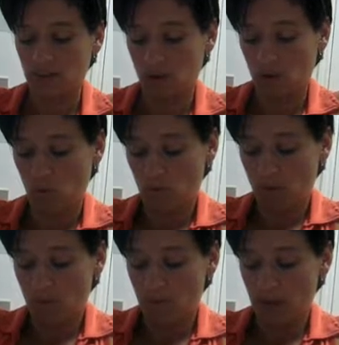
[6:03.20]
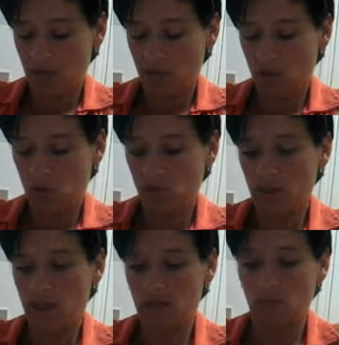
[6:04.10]
so make sure
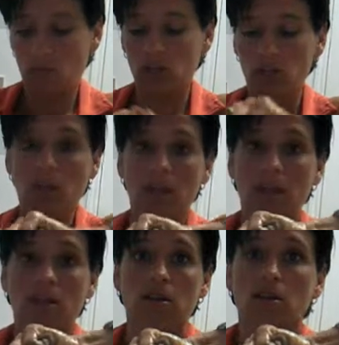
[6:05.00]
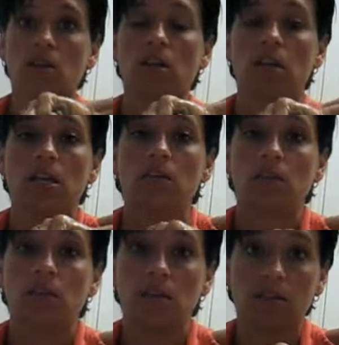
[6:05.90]
that what you make, you're going to eat
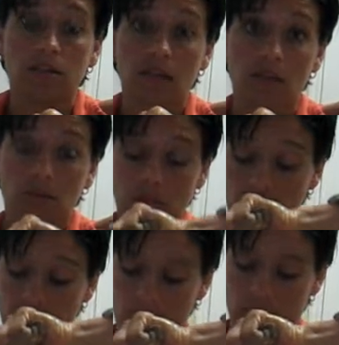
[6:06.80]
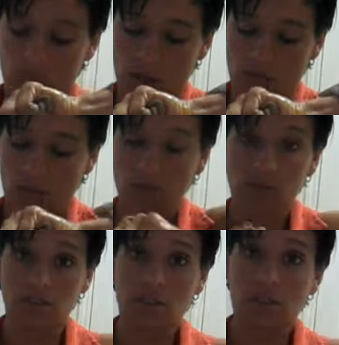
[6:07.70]
within a day or two. I would
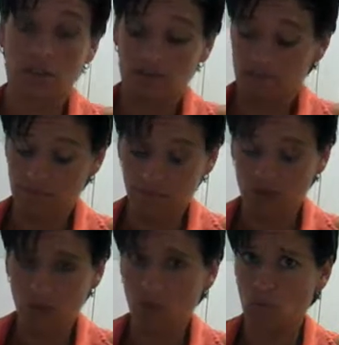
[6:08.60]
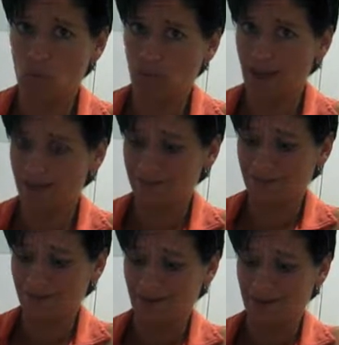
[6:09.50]
say this milk won't last
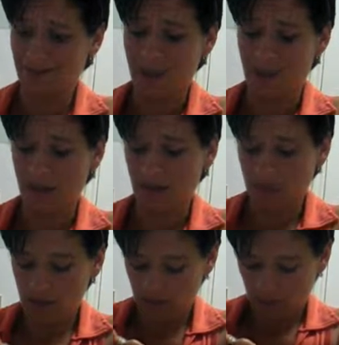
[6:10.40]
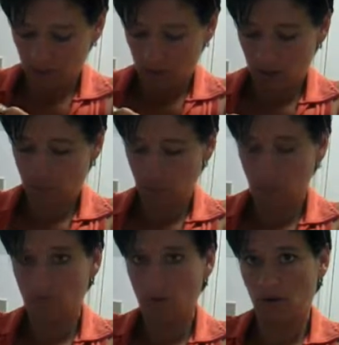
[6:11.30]
a day. We go through
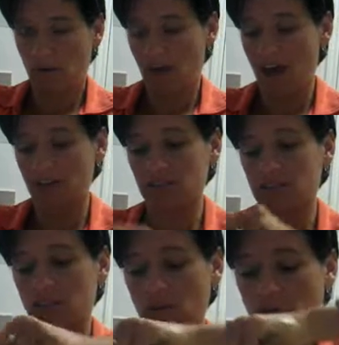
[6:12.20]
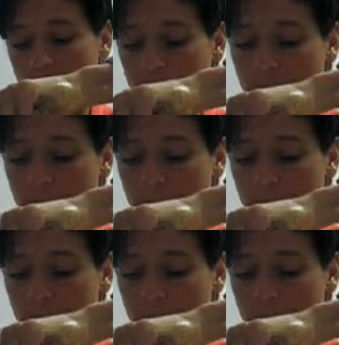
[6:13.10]
it pretty fast, so